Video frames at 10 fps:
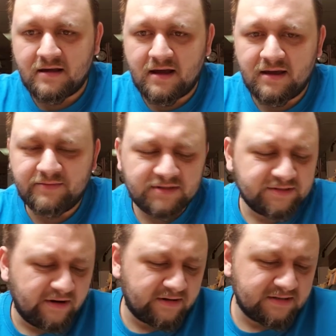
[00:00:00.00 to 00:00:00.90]
I've been
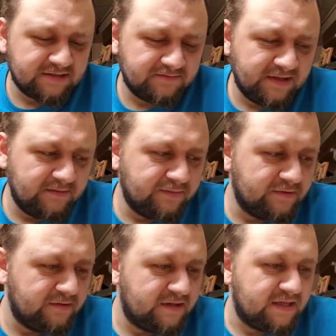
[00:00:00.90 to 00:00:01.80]
talking to some
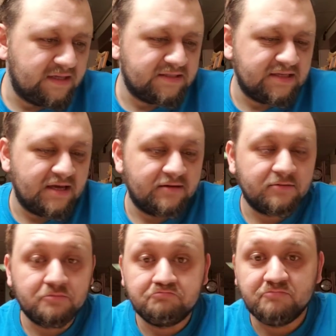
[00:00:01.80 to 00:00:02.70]
people, and they said,
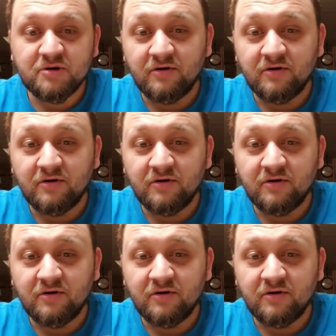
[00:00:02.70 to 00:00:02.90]
go